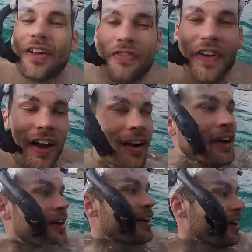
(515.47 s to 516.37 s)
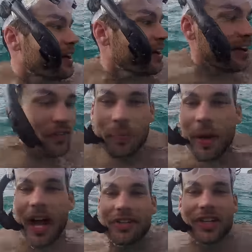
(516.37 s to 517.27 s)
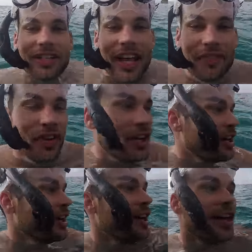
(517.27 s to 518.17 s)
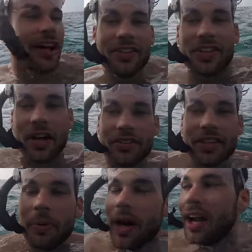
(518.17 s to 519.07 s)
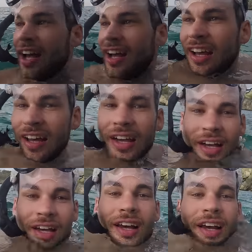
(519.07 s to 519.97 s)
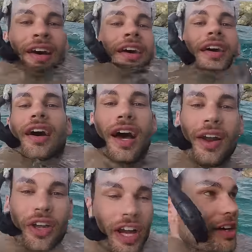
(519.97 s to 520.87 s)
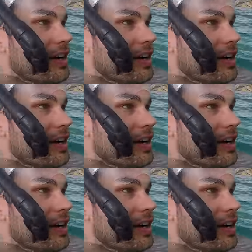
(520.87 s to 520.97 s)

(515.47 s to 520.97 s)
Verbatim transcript: unfair for Patrick, David, and Chelsea, but I don't know.